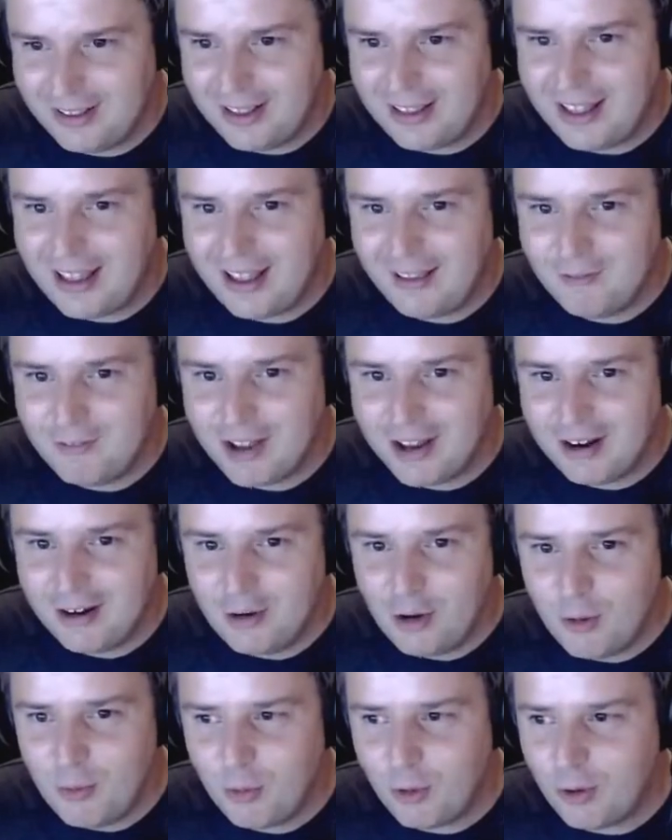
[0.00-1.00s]
I've got a
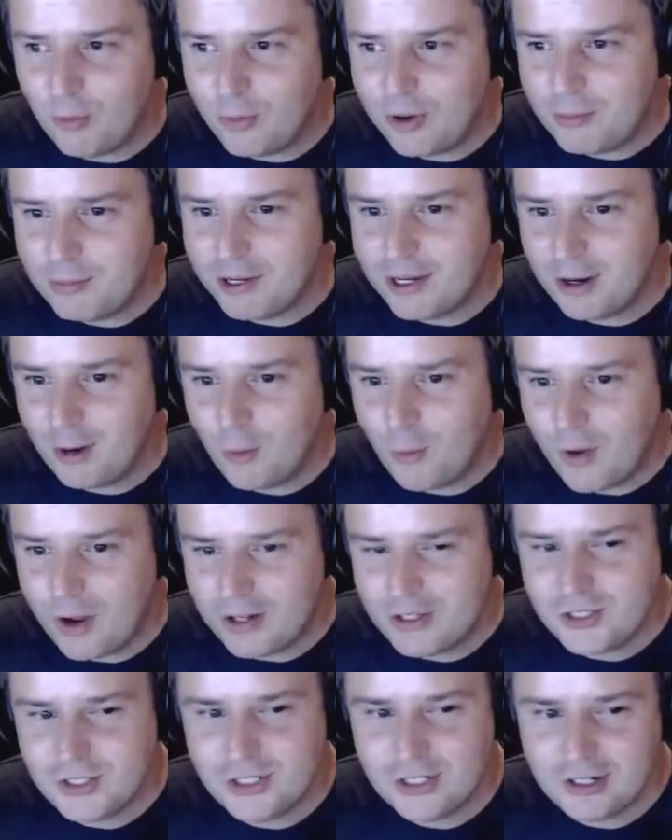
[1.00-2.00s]
newborn. When am I going to
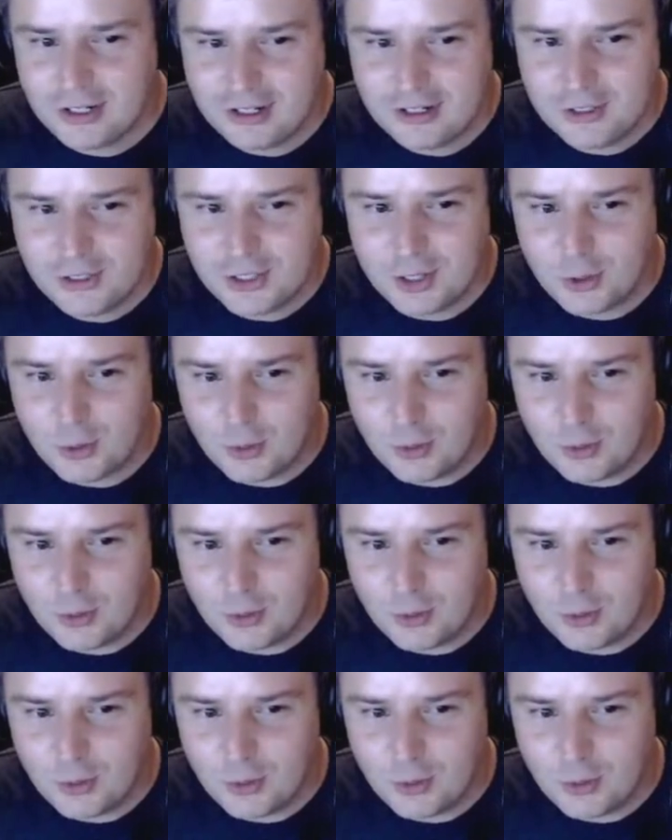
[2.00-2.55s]
watch a show?